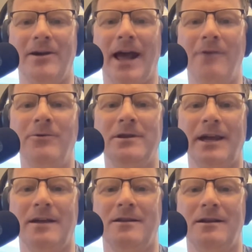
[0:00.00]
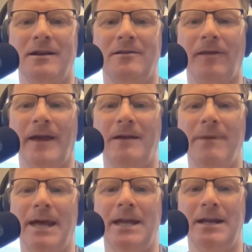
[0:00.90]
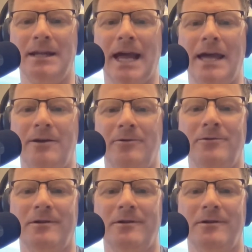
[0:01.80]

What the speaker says: I would say it's like making a diagnosis